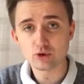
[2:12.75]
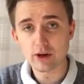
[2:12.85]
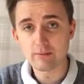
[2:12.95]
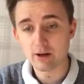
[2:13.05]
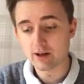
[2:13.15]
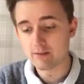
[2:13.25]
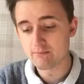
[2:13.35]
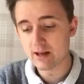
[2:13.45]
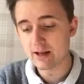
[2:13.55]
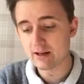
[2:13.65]
trained by
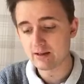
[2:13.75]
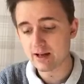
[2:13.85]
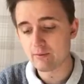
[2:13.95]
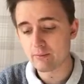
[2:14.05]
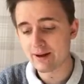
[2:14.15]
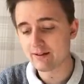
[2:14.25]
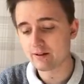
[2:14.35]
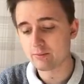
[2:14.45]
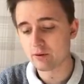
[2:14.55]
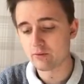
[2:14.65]
Kim Bailey, and David
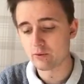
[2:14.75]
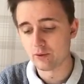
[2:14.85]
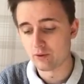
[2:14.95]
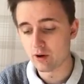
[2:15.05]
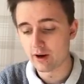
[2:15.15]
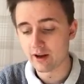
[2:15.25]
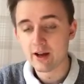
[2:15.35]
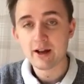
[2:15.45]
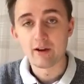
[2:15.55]
Bass is booked for the ride.